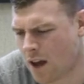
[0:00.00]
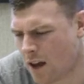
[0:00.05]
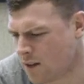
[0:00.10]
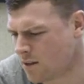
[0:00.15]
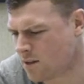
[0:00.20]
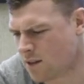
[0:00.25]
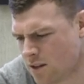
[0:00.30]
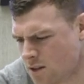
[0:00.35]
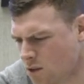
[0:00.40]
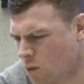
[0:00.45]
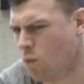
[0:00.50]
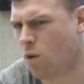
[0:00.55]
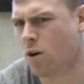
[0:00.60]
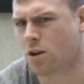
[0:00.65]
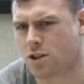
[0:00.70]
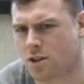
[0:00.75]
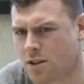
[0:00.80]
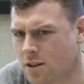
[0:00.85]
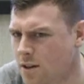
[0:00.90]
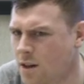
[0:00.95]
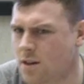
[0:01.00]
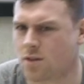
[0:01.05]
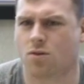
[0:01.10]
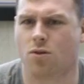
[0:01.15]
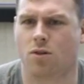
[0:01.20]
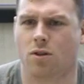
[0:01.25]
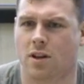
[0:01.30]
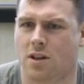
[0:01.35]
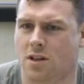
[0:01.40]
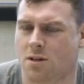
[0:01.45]
it's, it's a watch that does
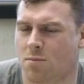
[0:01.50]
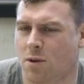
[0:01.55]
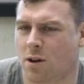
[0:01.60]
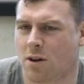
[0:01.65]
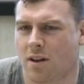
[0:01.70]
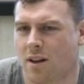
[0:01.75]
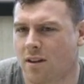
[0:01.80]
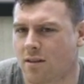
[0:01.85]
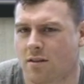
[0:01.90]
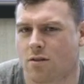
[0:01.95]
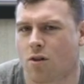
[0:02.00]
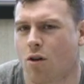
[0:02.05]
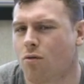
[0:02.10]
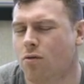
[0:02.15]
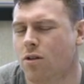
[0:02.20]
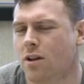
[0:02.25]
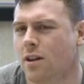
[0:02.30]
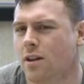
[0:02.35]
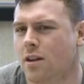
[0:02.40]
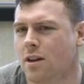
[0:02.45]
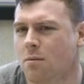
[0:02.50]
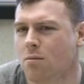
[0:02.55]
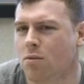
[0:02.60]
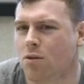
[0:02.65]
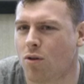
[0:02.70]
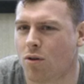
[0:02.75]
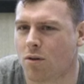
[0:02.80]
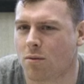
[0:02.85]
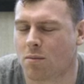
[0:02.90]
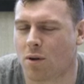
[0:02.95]
all this, but that's not really the
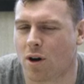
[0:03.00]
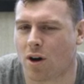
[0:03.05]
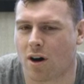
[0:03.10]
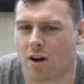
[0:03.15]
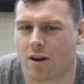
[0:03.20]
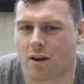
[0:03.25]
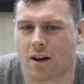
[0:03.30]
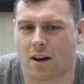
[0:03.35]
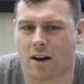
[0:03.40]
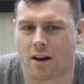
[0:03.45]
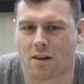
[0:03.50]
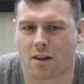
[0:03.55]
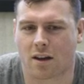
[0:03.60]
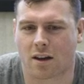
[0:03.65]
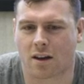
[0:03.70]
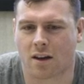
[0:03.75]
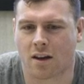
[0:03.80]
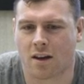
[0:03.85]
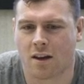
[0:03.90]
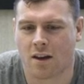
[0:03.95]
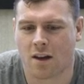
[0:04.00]
important part. And I think